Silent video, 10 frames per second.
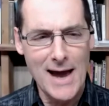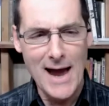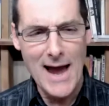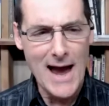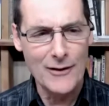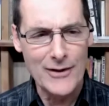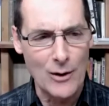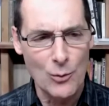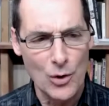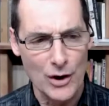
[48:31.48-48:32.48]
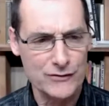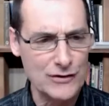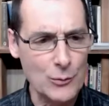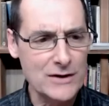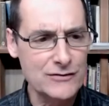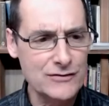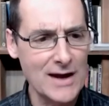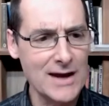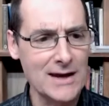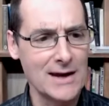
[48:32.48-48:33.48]
how that works? Are we
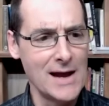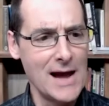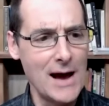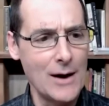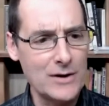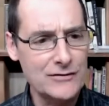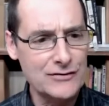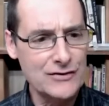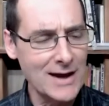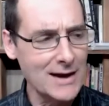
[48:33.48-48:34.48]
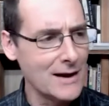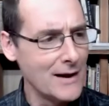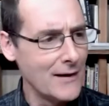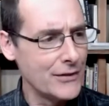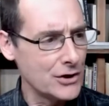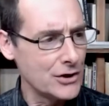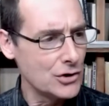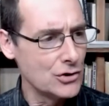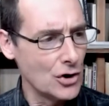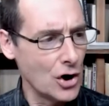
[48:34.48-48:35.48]
saying
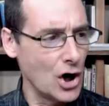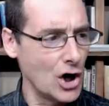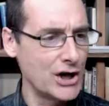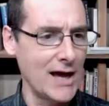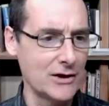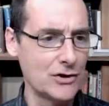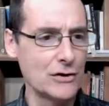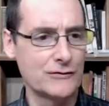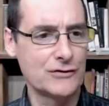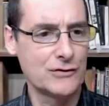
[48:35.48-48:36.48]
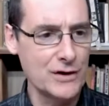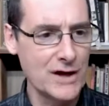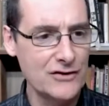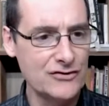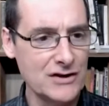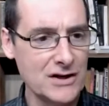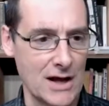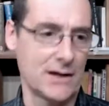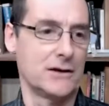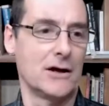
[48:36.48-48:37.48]
that God and God's creation
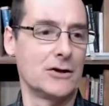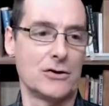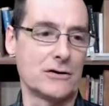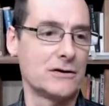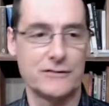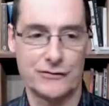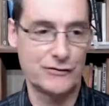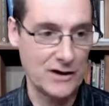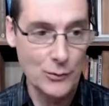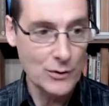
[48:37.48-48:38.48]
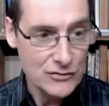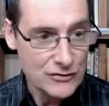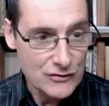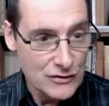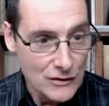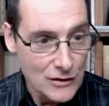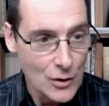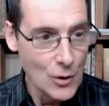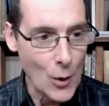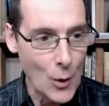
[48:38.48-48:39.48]
are no longer distinguished,
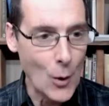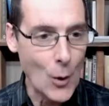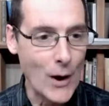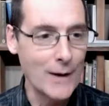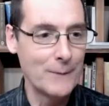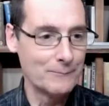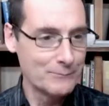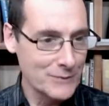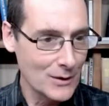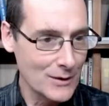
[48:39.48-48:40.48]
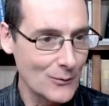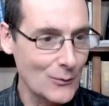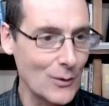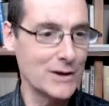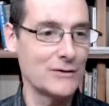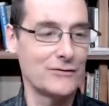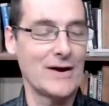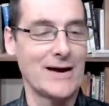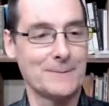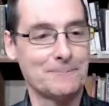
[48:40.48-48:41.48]
or what are you
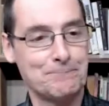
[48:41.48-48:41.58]
saying?